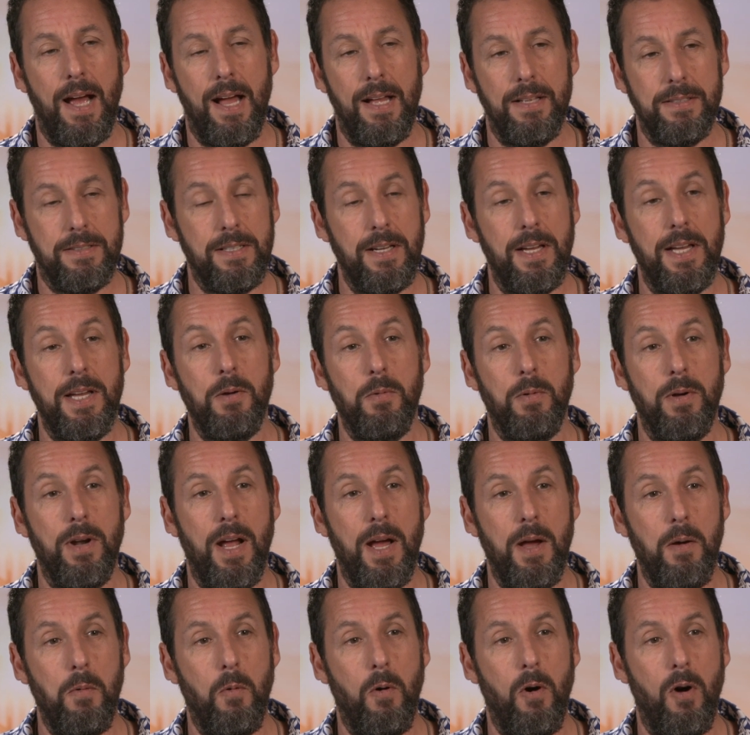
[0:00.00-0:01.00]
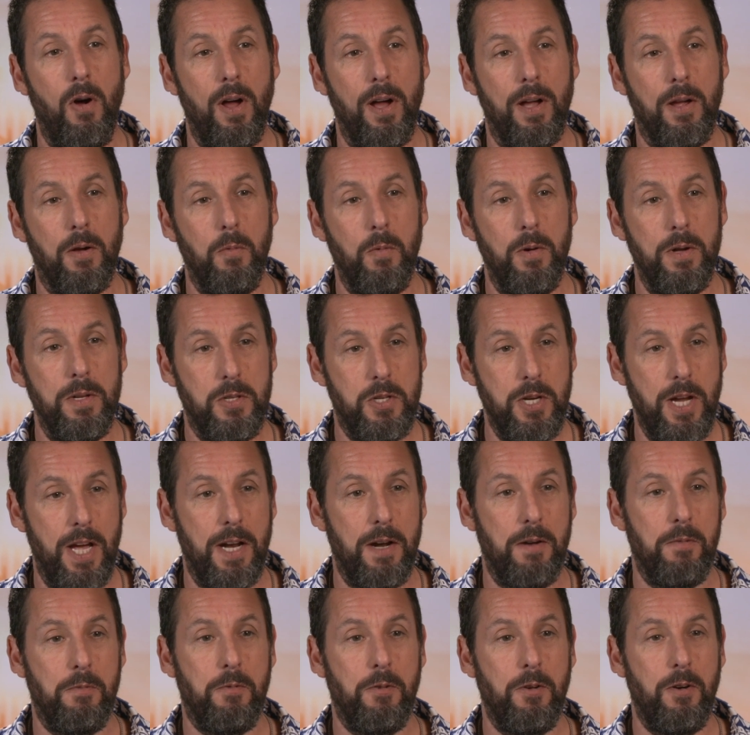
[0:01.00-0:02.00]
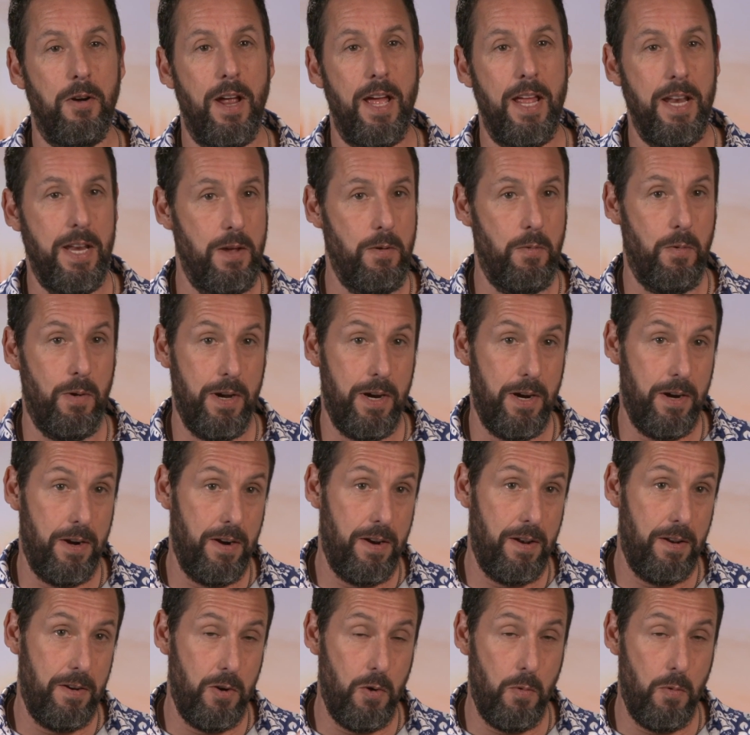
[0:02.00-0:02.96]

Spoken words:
I'll tell you, when I walk with Jennifer anywhere,